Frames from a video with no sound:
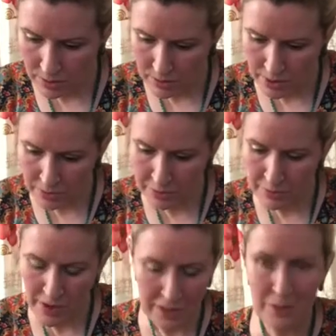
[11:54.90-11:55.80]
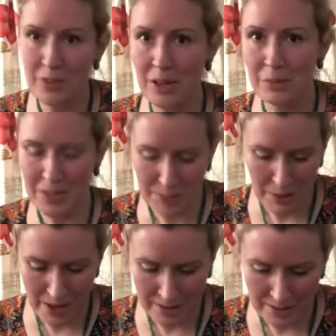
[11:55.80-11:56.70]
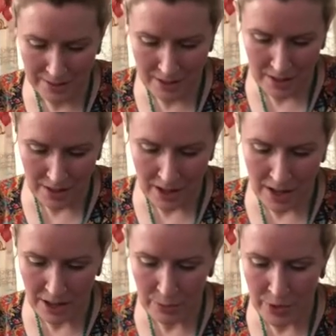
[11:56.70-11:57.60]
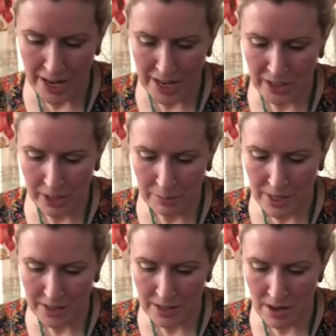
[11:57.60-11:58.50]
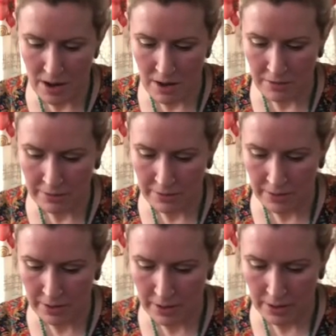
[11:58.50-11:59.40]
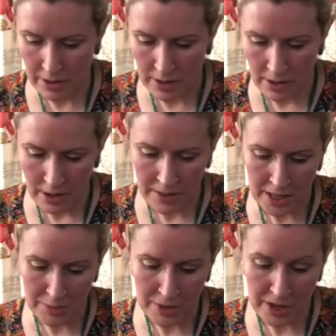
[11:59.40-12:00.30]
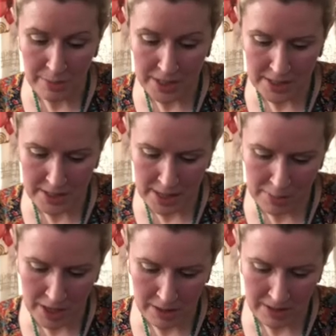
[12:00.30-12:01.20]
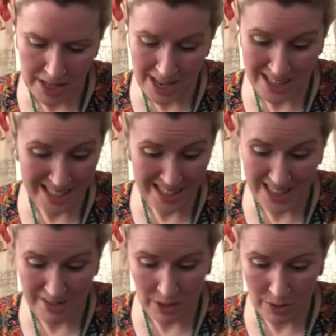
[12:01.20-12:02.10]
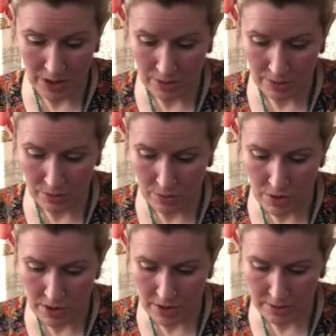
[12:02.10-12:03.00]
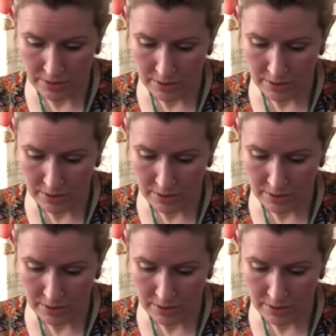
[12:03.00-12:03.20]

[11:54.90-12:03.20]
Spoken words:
I often find that when I mix paints, I won't actually mix enough, and trying to mix the same colour again and it never quite works.